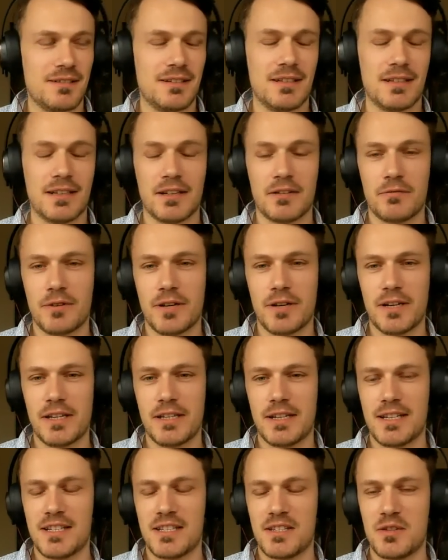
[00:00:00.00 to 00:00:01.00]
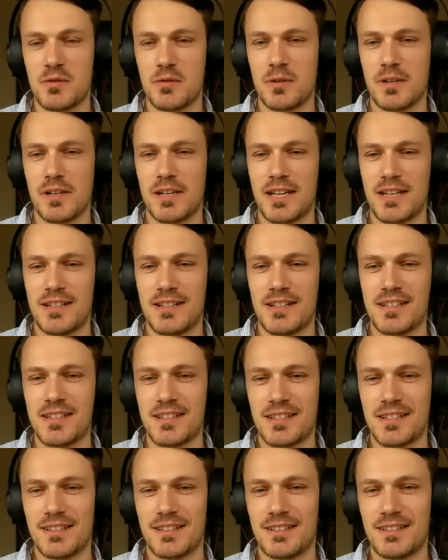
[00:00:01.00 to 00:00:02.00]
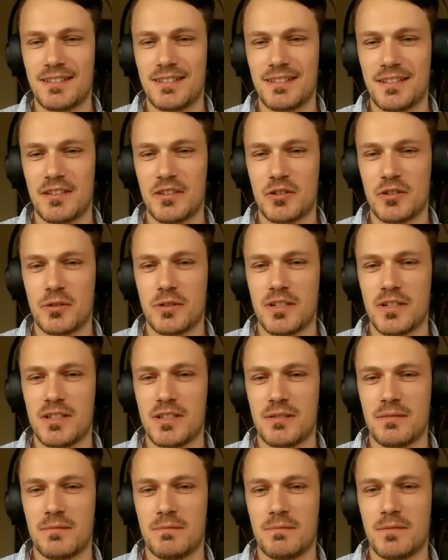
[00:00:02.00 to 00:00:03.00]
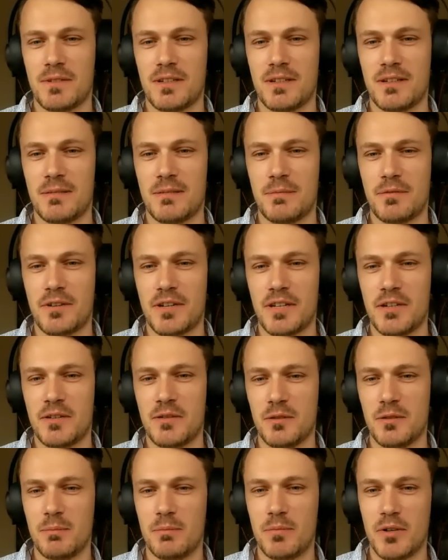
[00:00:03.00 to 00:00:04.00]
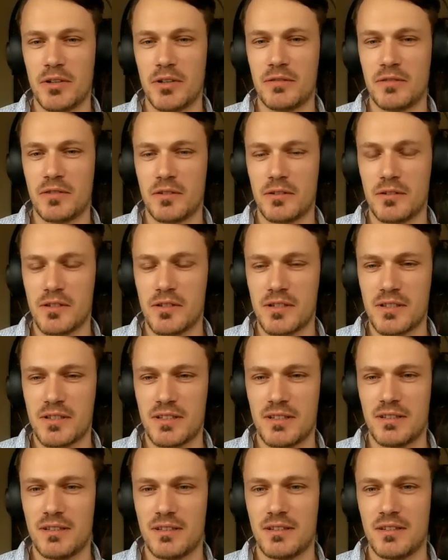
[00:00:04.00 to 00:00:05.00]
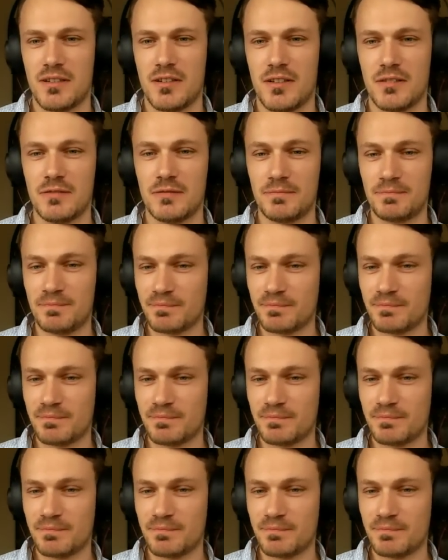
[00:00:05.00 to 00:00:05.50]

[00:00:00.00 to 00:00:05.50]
like a really nice new lens that he showed us some pretty cool bird photos of.